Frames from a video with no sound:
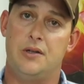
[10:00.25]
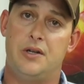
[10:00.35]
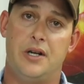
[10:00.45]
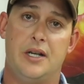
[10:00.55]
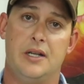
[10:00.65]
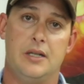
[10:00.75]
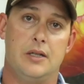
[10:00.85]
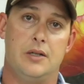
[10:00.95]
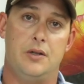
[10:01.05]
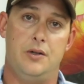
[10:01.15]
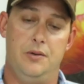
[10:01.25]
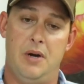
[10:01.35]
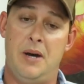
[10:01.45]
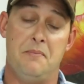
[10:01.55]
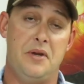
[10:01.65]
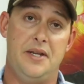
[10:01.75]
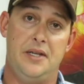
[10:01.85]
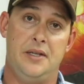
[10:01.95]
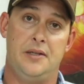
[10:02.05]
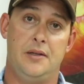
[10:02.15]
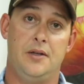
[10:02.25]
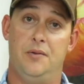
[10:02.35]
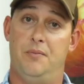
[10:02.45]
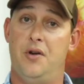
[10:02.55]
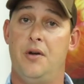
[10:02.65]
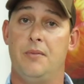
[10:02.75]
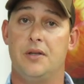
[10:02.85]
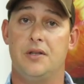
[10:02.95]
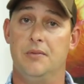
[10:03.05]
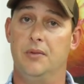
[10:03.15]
to triggers to bumpies to permit to